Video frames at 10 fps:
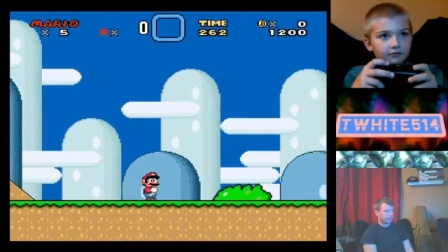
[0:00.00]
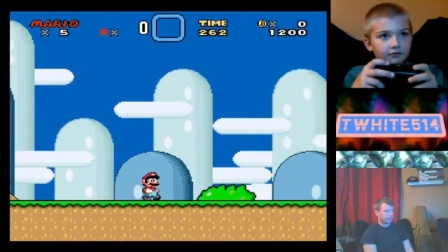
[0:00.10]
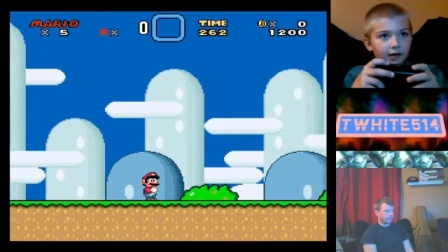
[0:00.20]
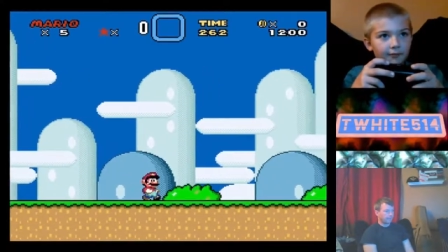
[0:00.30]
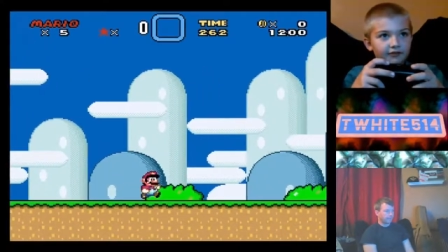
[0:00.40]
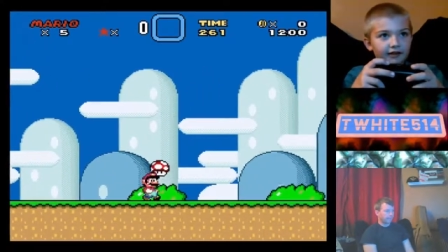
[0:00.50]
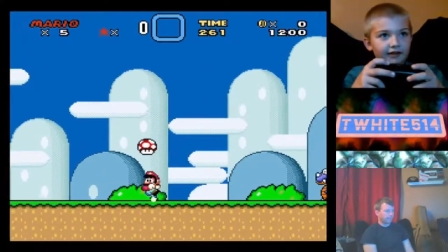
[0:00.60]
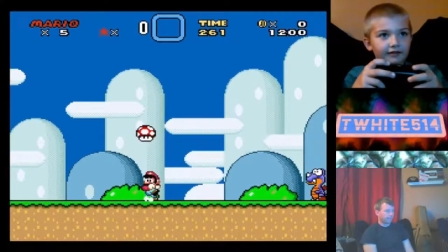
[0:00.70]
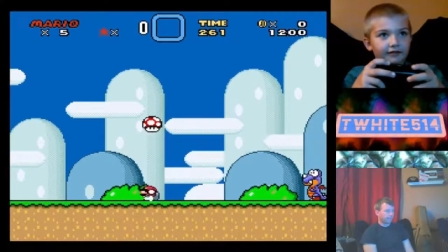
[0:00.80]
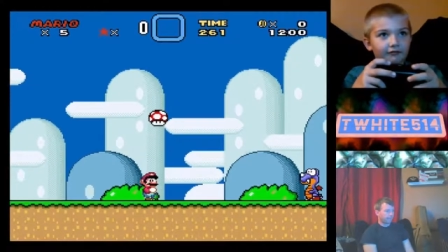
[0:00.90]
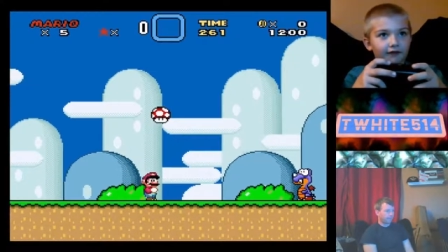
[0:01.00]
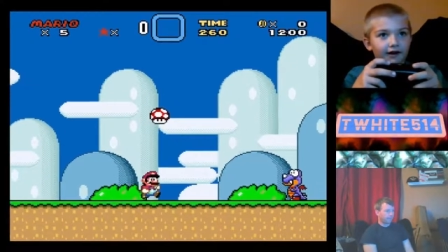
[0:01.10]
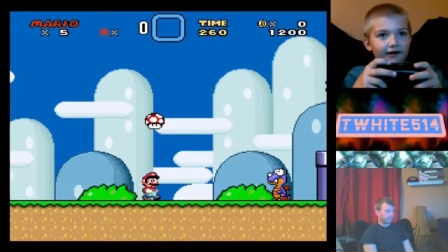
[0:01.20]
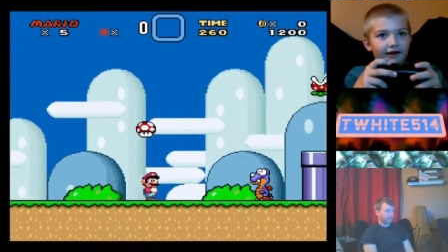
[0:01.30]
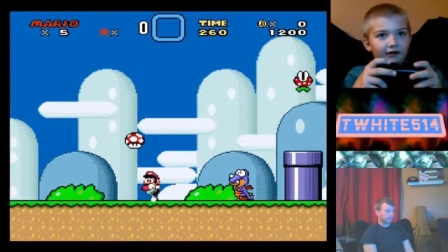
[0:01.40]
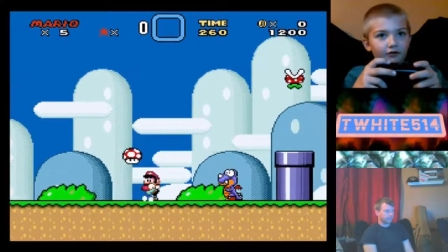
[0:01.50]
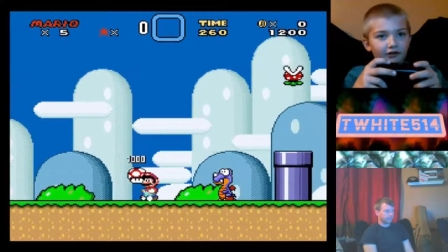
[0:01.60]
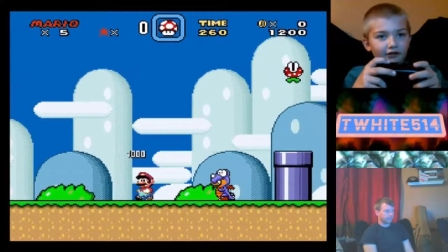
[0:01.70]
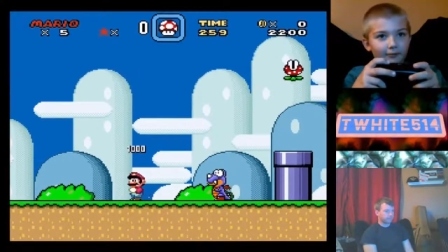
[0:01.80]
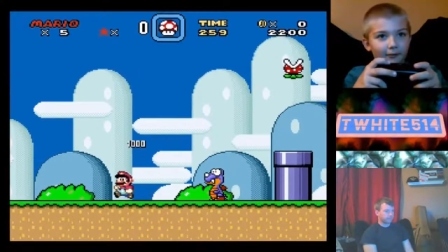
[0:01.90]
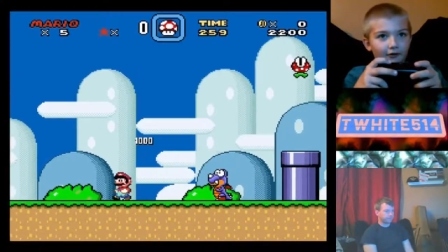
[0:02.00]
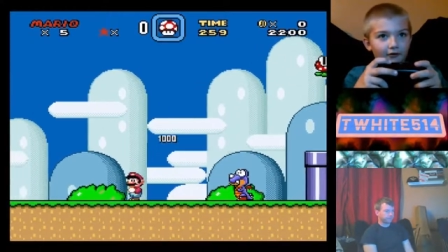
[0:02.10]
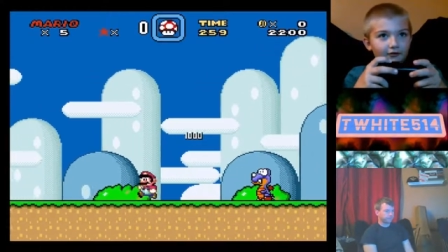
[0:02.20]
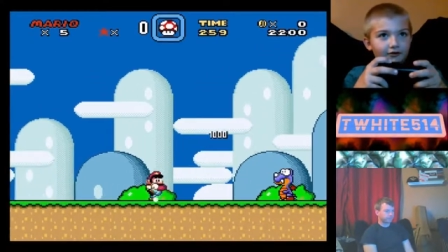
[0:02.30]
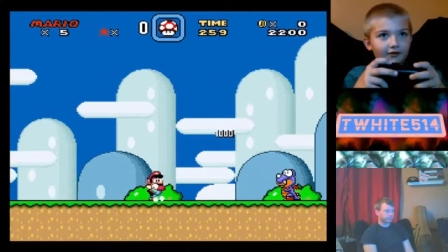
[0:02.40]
I'm saying right now this part.